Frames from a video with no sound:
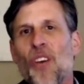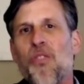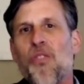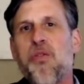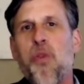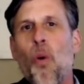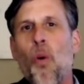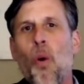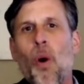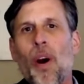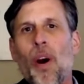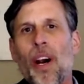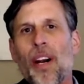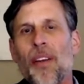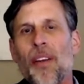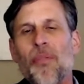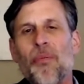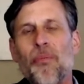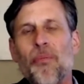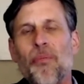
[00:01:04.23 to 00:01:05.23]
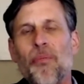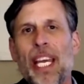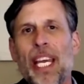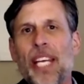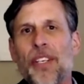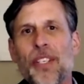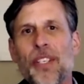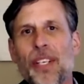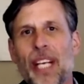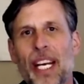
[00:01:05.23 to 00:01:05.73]
four
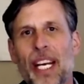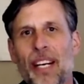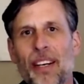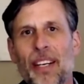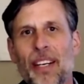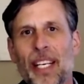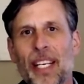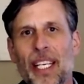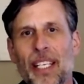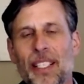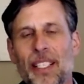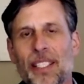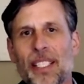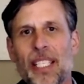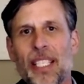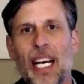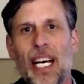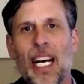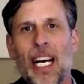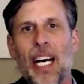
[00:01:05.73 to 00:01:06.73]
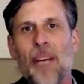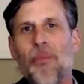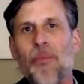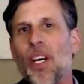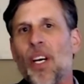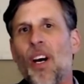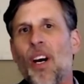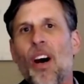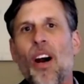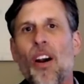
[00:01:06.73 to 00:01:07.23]
major areas. Um,
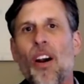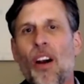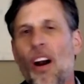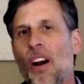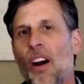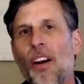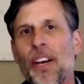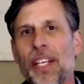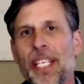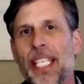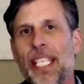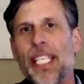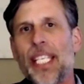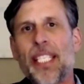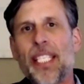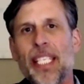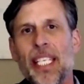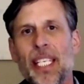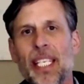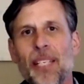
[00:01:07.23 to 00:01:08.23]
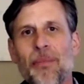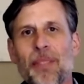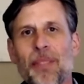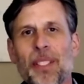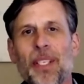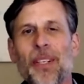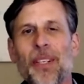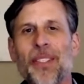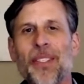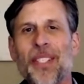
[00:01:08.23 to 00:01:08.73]
our R&D teams,
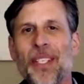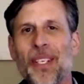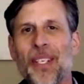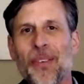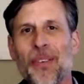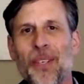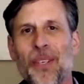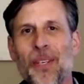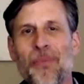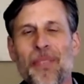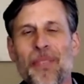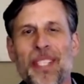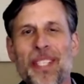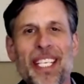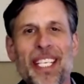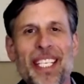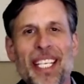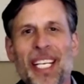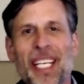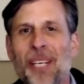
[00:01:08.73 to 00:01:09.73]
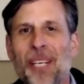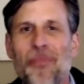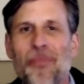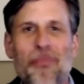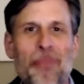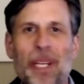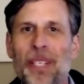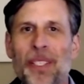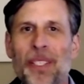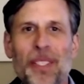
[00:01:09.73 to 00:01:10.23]
those are the groups that
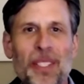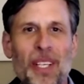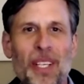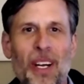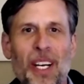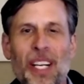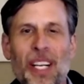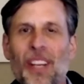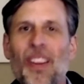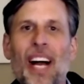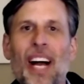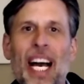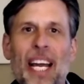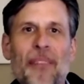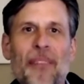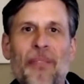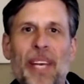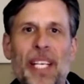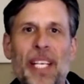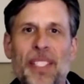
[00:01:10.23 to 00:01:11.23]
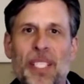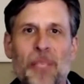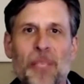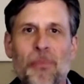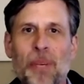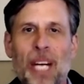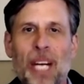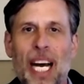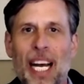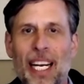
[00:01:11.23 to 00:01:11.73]
build our client-facing
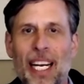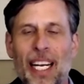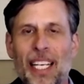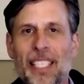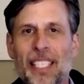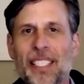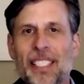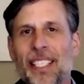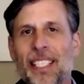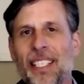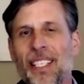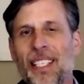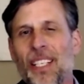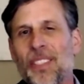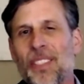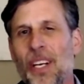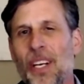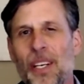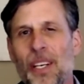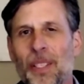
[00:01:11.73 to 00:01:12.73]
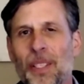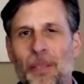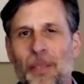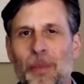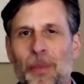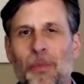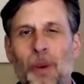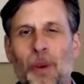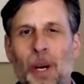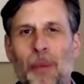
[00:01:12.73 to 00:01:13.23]
products, and I'll talk a little bit
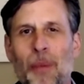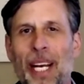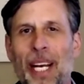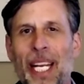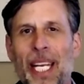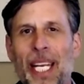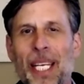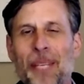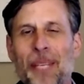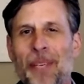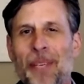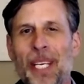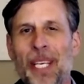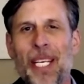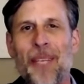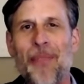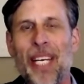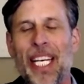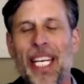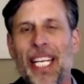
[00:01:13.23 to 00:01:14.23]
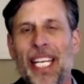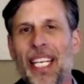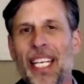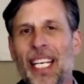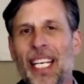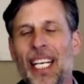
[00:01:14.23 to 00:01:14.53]
more about ADP in a minute.